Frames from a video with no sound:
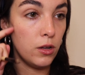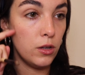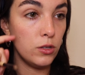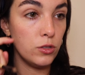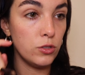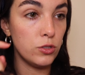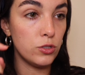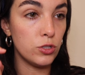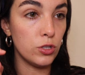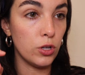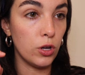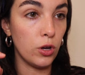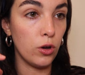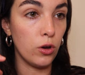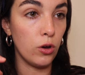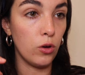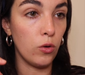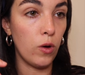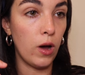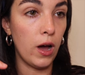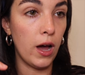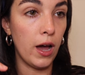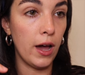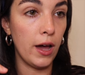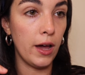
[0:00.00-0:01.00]

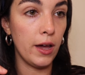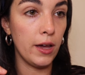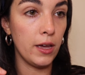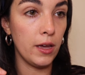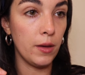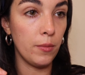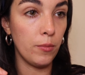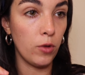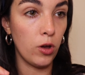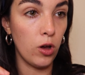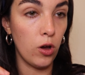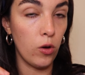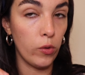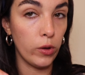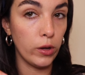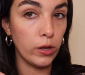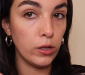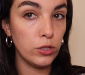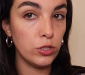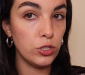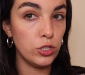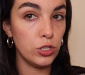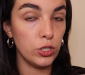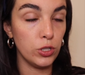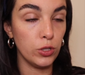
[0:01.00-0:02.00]
So I am going
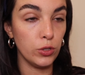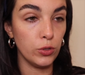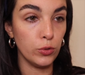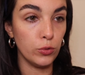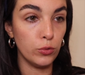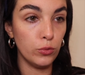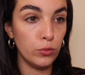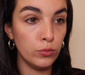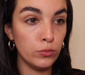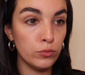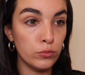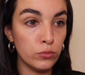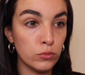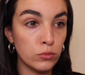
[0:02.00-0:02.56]
to